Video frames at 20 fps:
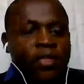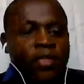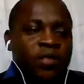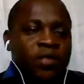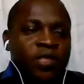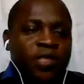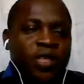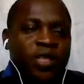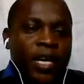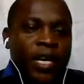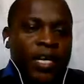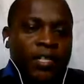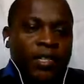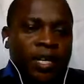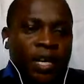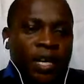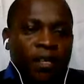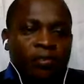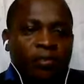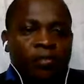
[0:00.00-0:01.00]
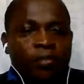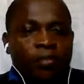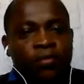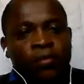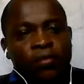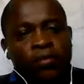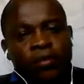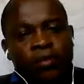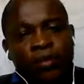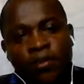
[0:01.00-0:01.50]
Let's consider a child
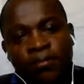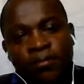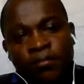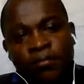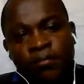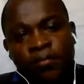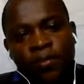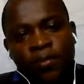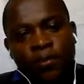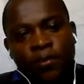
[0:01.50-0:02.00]
whose